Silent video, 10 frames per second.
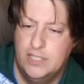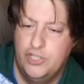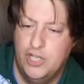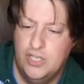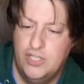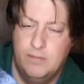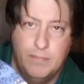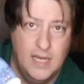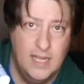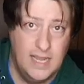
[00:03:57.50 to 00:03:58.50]
Judging
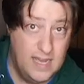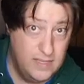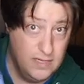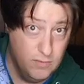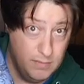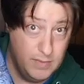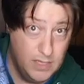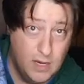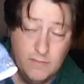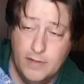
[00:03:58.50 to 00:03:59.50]
by how they rip me
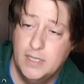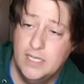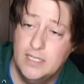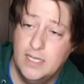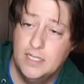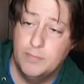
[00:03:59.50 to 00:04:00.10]
off, I'm going to say it's